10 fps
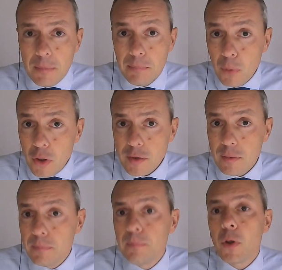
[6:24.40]

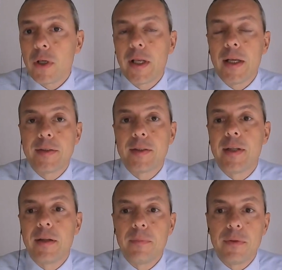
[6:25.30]
more cases
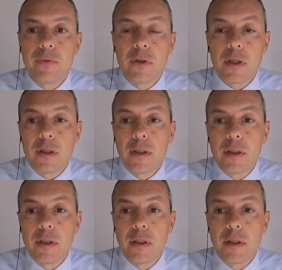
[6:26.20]
than before.